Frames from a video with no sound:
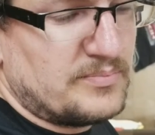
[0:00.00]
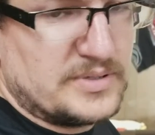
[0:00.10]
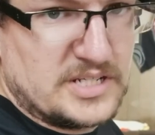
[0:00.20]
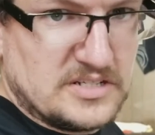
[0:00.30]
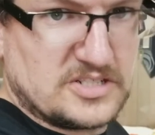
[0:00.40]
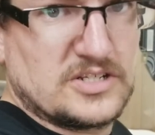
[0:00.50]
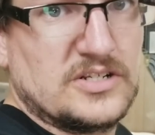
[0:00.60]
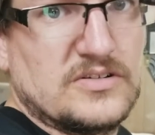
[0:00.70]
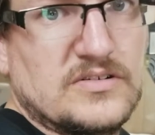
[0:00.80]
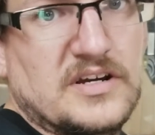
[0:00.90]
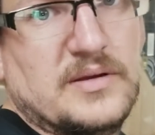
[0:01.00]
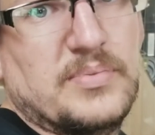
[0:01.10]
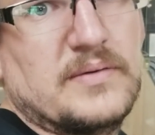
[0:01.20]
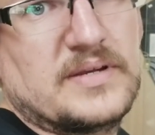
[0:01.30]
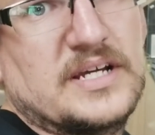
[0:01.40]
potentially do a
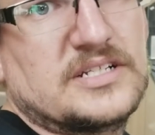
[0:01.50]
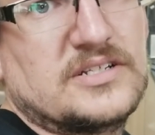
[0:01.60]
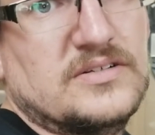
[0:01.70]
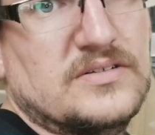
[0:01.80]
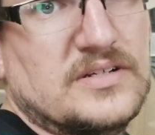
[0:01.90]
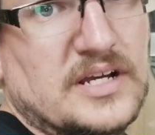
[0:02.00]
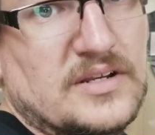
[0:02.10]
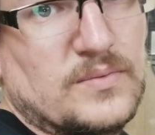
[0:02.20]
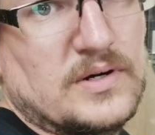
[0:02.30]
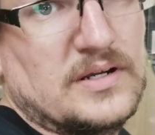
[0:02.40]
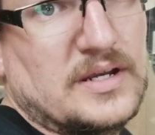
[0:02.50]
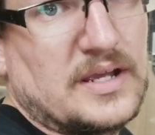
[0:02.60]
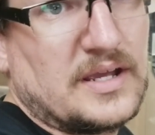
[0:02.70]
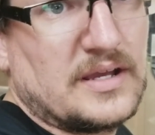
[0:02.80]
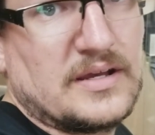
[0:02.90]
pump gas tune 91
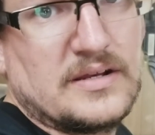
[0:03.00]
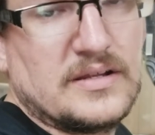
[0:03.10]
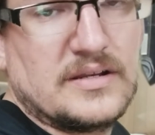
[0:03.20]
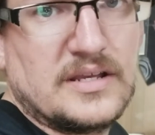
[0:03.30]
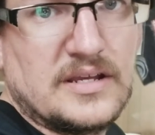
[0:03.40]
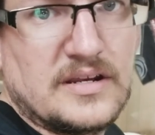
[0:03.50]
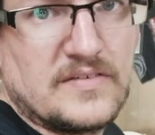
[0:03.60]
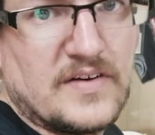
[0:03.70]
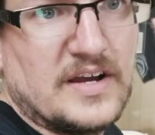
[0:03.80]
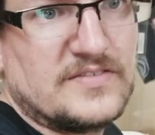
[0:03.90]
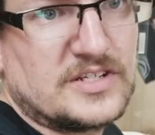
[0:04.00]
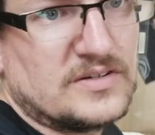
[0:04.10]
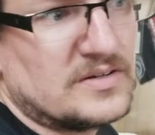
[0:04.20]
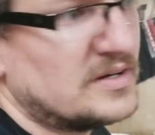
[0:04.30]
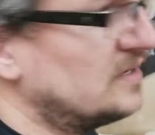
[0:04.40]
and an E85 tune.